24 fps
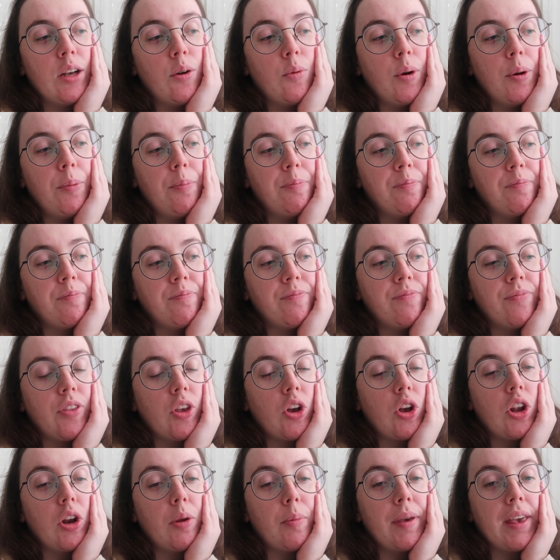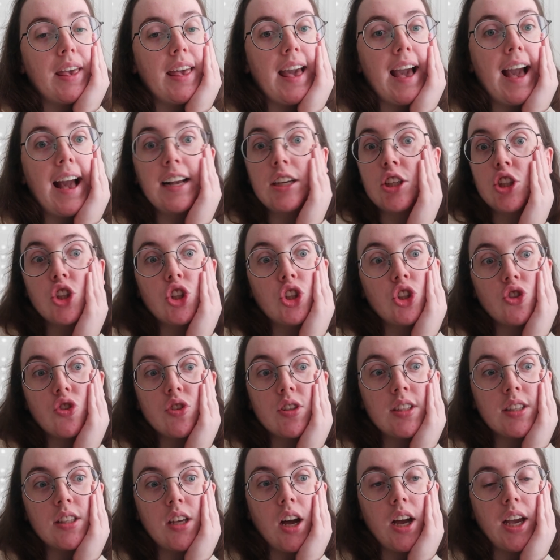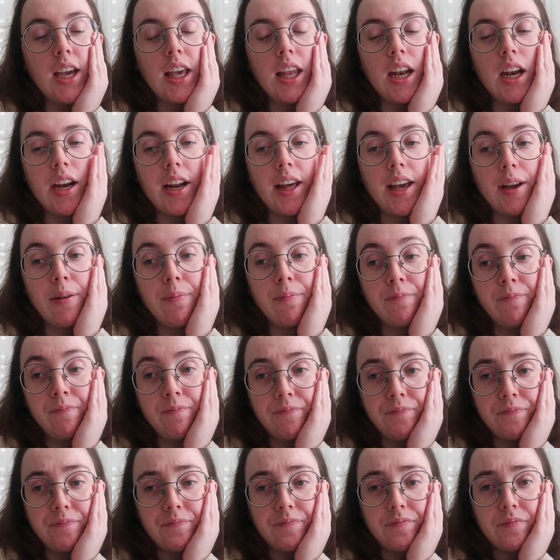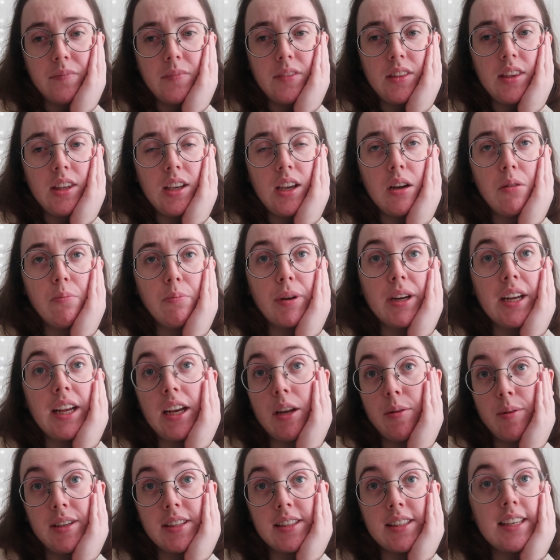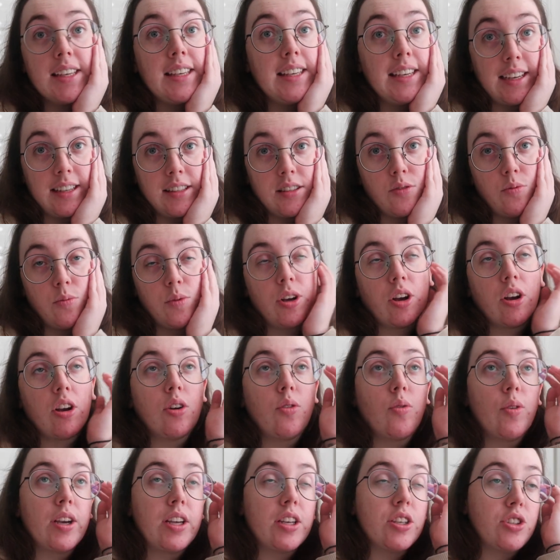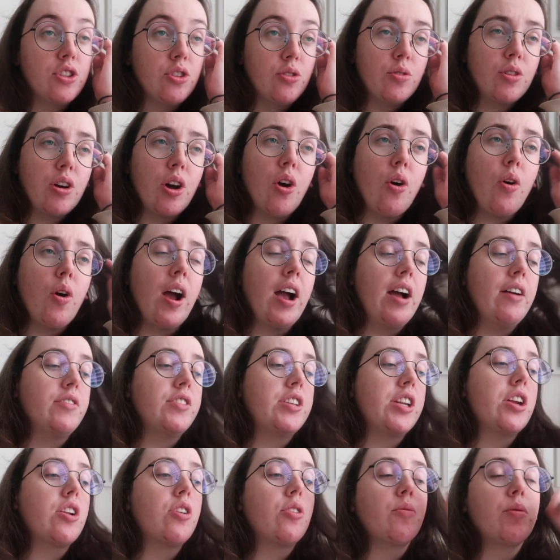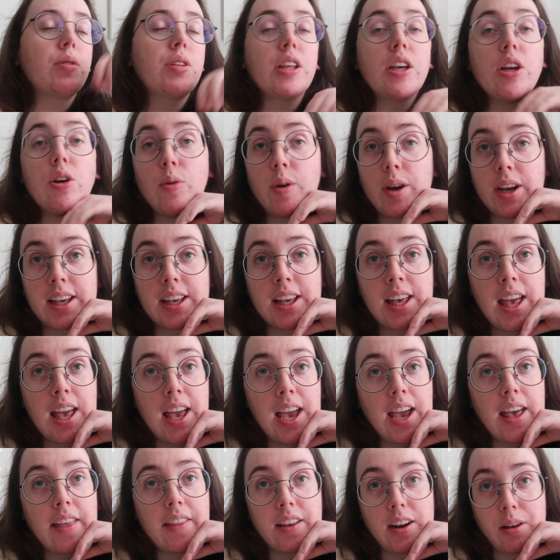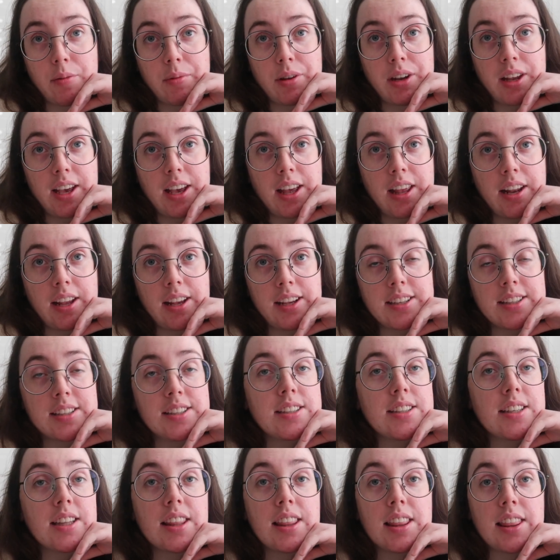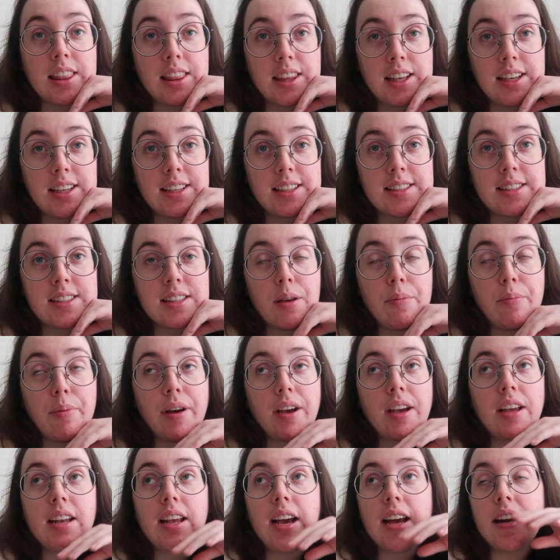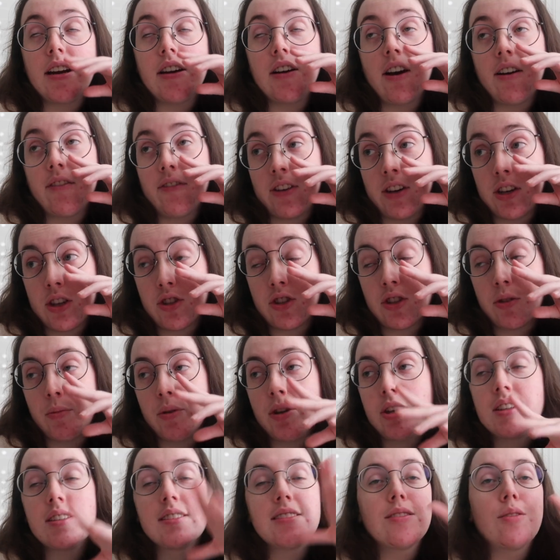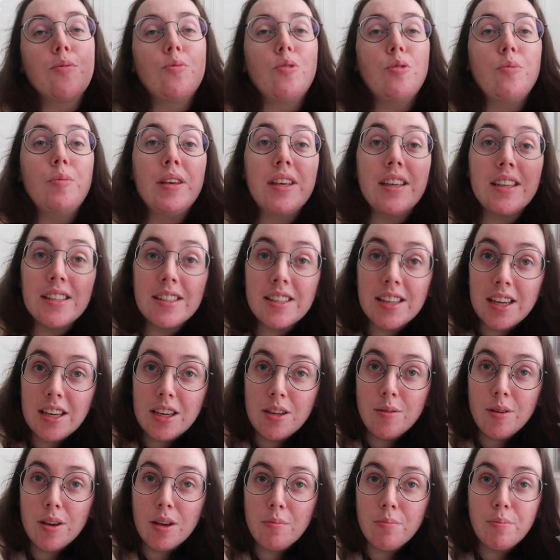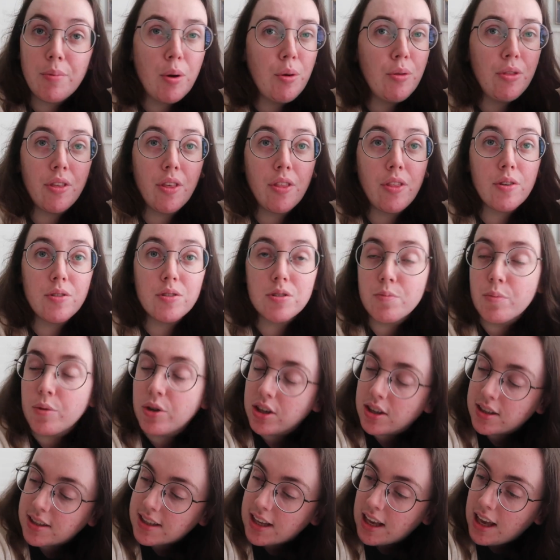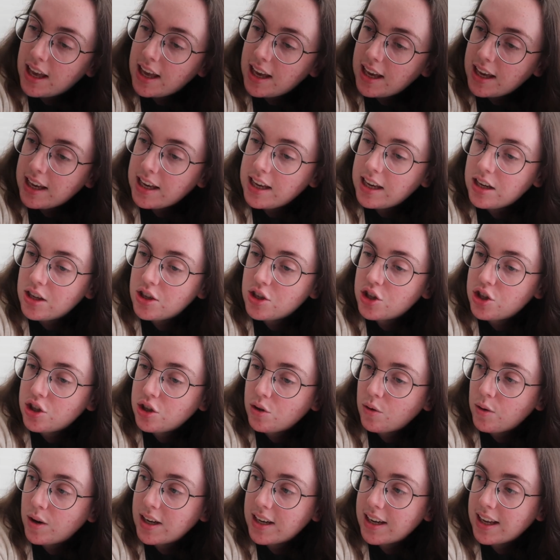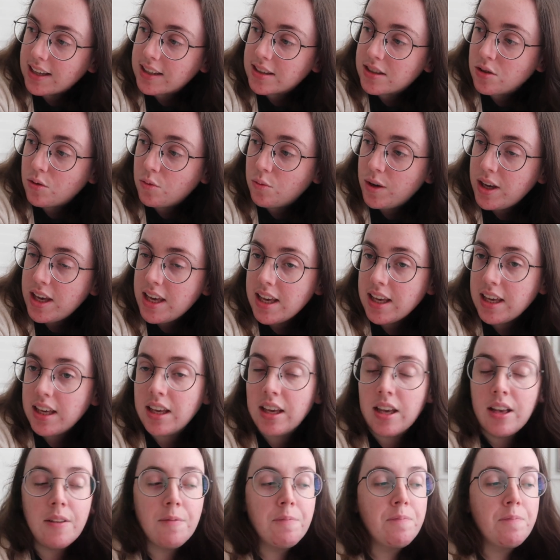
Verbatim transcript: Well, they're gonna be extra soggy today. But anyways, yes, we are going to go have dinner really quick and then I'm going to edit this, but I did not finish the books. We'll be continuing both of those books into next week.